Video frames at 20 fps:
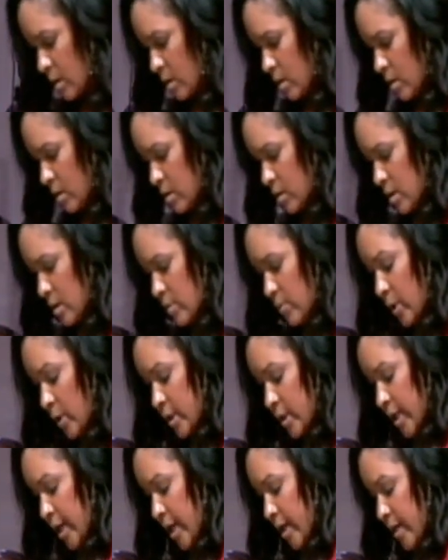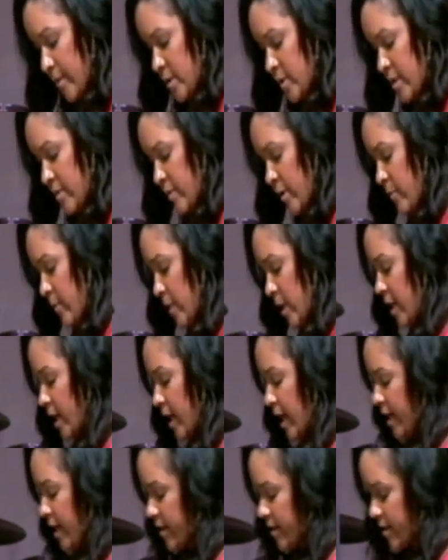The word came to me one
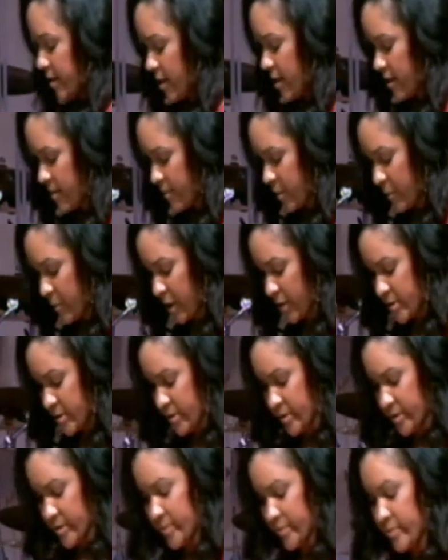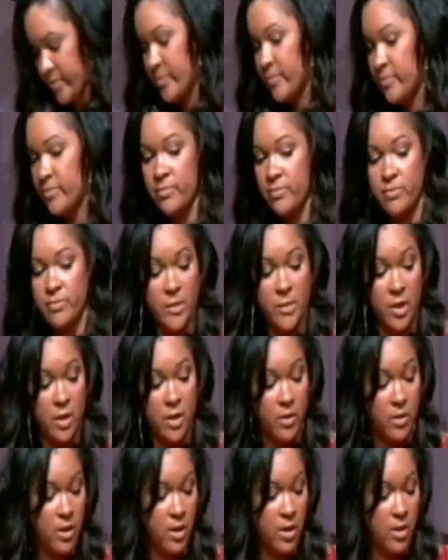night, and I'm about to,
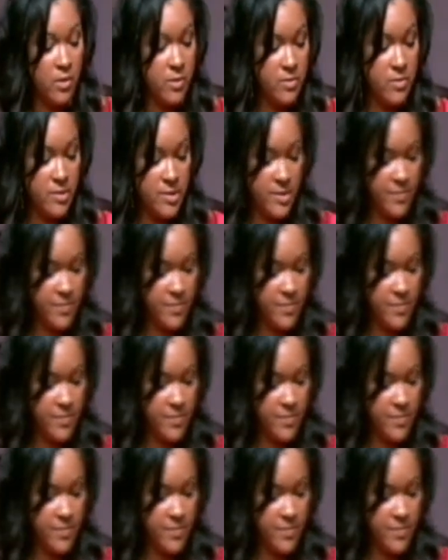close.